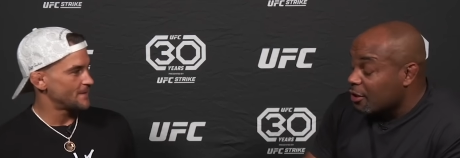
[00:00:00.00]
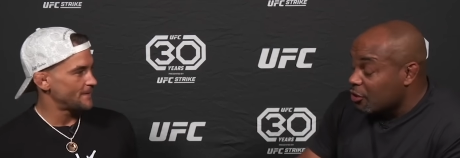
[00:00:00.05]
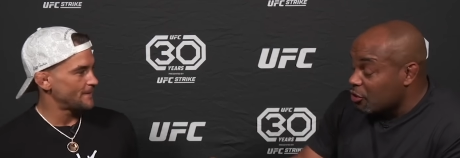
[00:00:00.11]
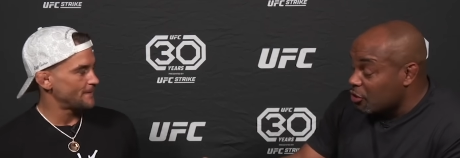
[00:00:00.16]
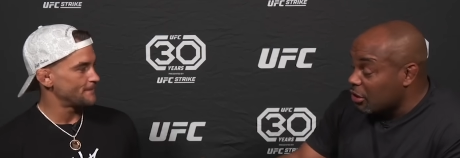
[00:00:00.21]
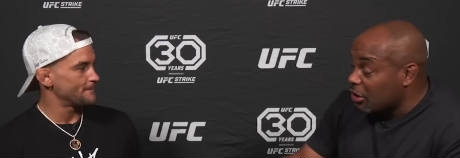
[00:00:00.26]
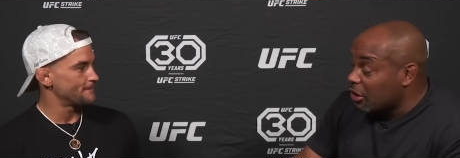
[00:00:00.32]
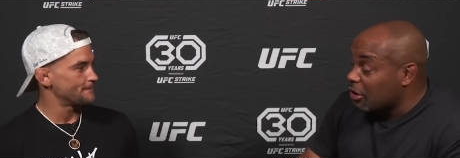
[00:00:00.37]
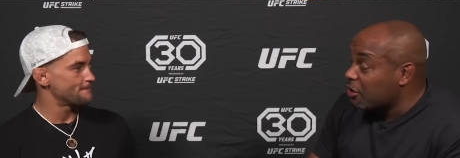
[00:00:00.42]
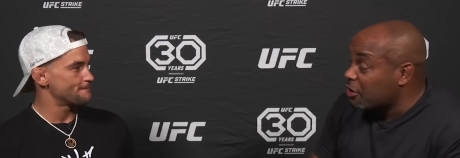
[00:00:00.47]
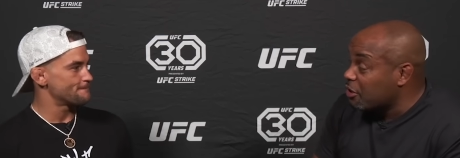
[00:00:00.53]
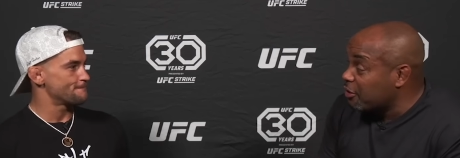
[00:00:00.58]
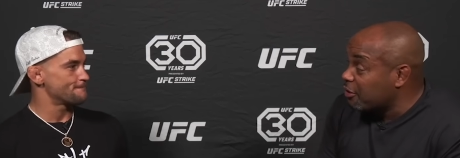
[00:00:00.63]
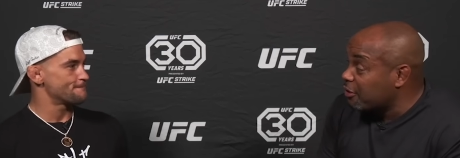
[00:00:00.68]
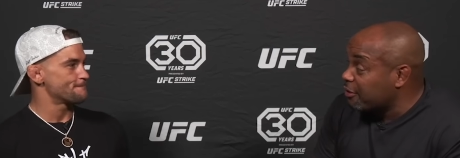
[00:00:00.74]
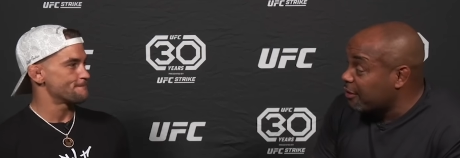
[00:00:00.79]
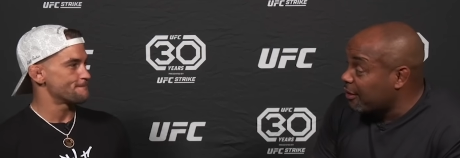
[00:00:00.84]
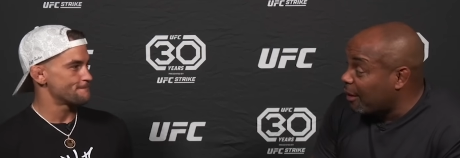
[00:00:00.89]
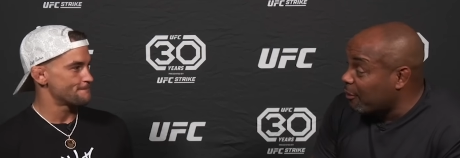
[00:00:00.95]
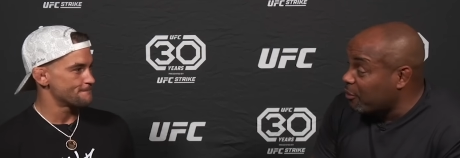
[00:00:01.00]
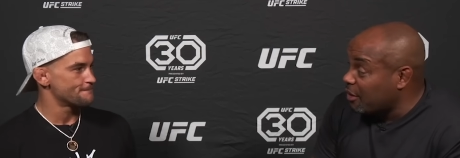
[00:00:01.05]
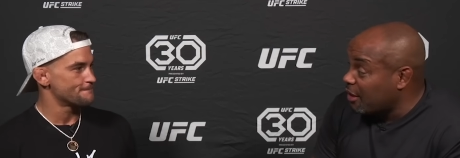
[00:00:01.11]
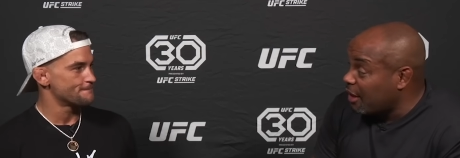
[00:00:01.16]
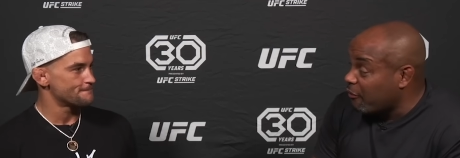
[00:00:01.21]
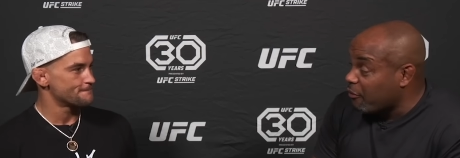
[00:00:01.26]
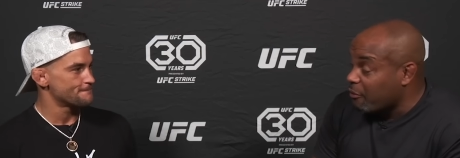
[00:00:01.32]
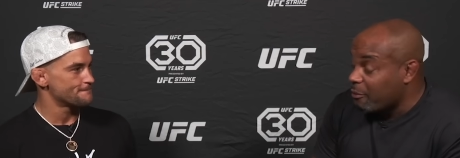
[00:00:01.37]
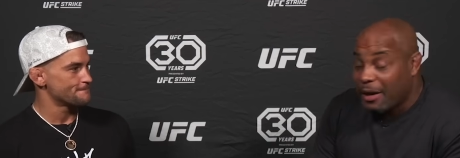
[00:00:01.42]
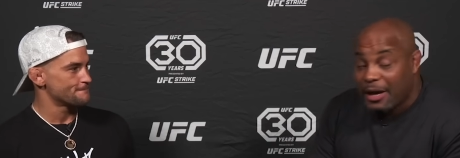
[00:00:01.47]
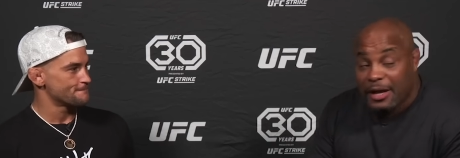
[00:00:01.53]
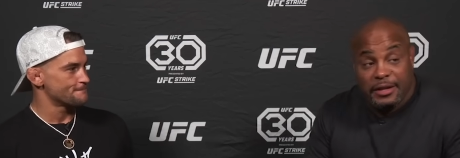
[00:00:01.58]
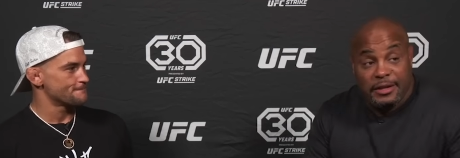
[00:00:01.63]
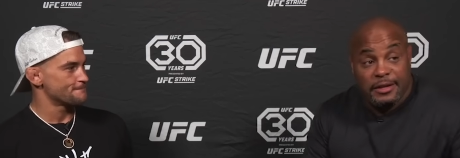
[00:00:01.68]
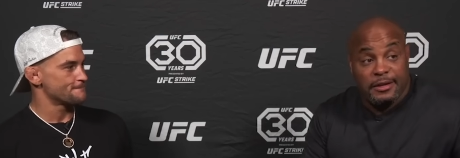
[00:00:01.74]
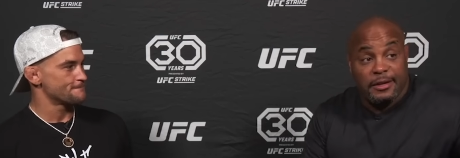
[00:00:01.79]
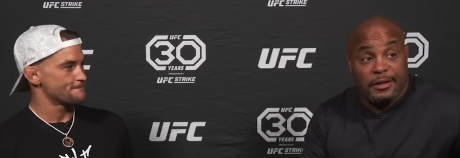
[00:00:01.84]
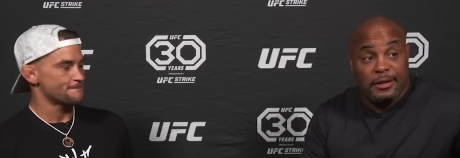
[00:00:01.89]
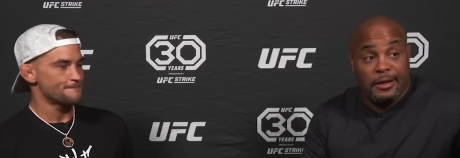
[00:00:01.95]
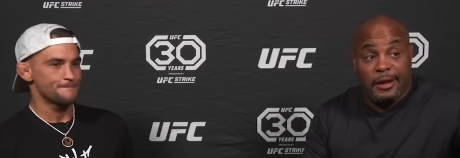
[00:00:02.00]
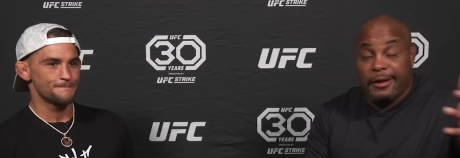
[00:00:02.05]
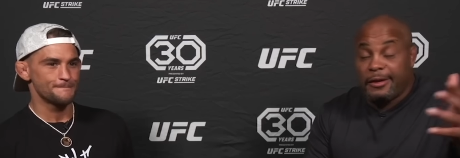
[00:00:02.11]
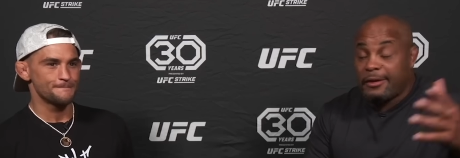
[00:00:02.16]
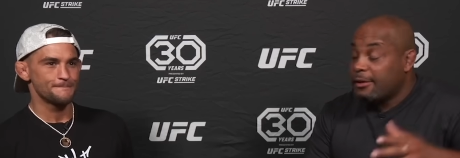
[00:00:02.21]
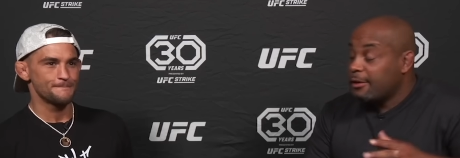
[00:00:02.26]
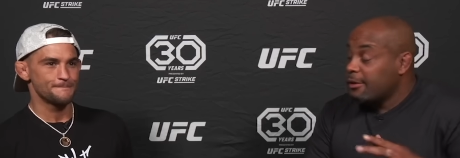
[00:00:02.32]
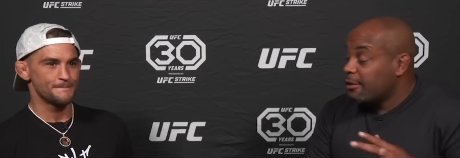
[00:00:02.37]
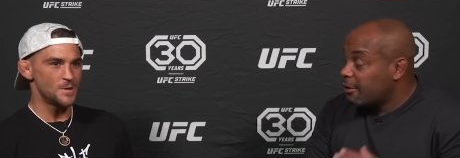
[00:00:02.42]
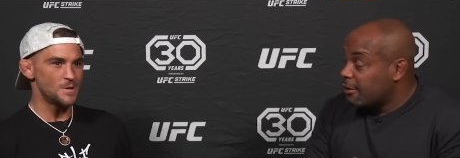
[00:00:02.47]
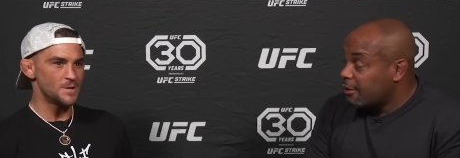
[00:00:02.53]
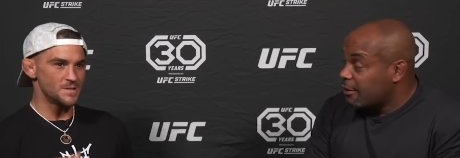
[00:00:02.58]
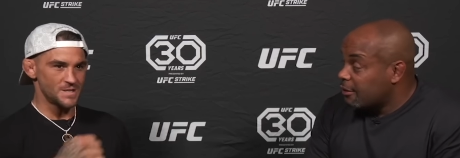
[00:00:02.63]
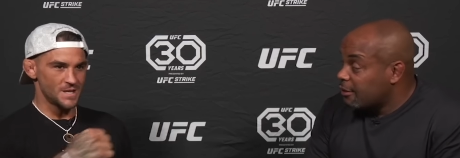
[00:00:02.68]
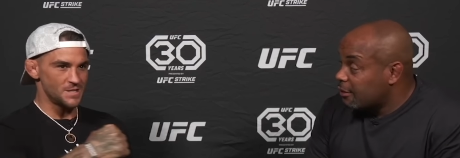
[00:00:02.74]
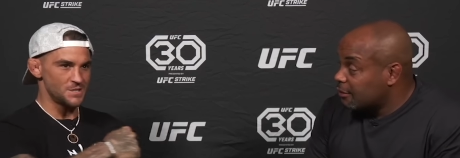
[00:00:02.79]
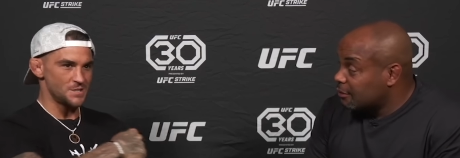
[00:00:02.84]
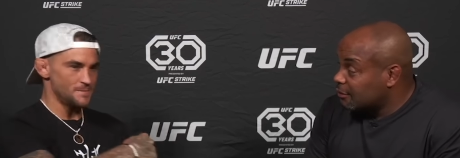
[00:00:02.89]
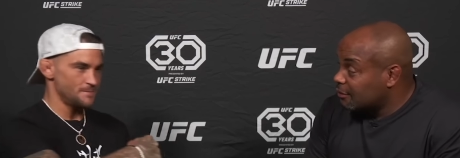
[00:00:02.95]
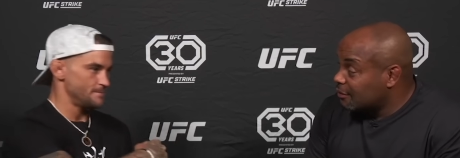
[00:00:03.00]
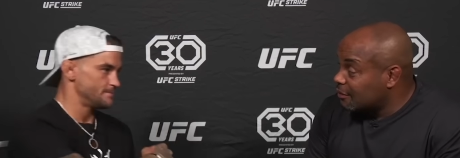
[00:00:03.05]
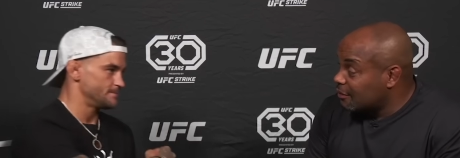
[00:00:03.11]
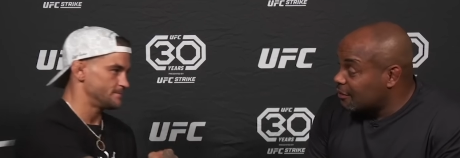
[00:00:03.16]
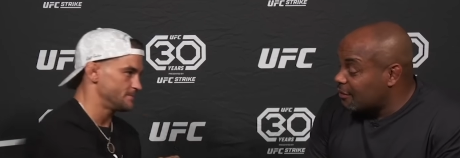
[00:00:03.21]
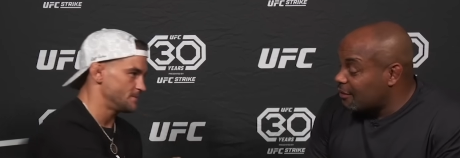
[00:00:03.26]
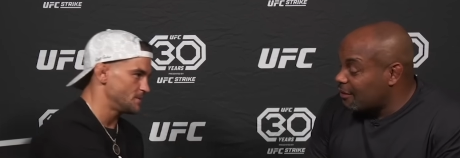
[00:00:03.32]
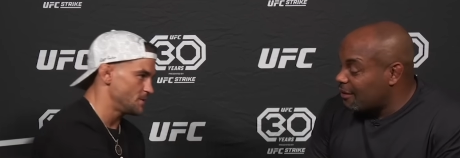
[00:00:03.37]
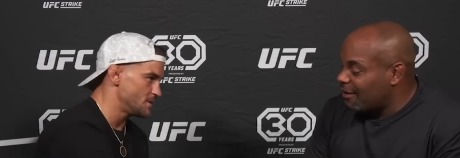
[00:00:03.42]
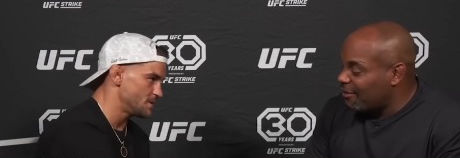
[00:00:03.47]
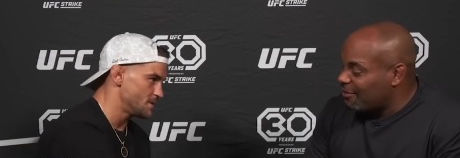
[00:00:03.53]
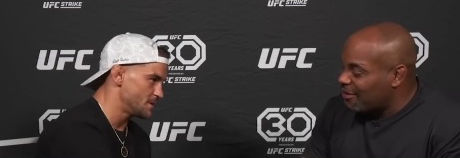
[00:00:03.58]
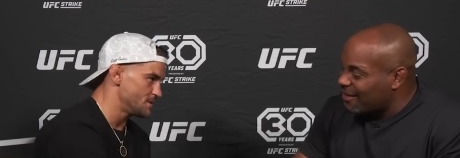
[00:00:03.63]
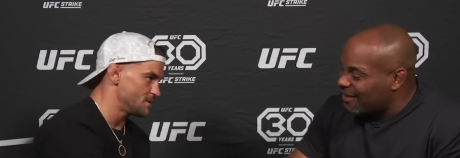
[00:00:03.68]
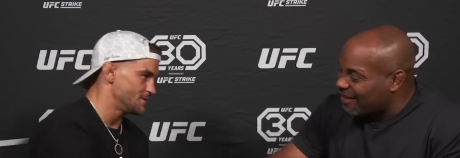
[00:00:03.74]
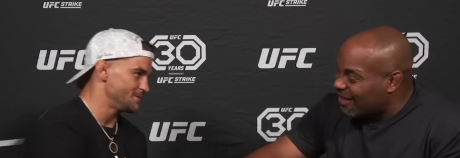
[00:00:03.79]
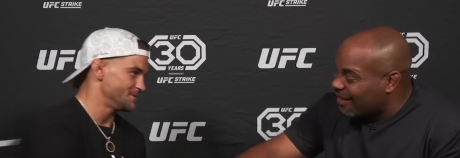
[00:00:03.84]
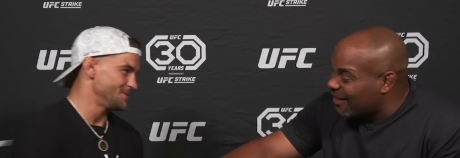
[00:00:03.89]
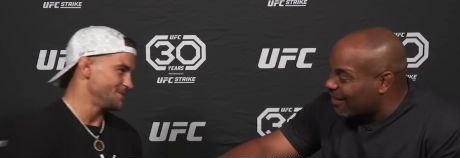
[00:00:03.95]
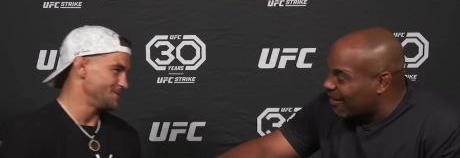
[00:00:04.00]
Speaker 1: You look good. I mean, everybody in here, like. You can touch it. Can I mean, can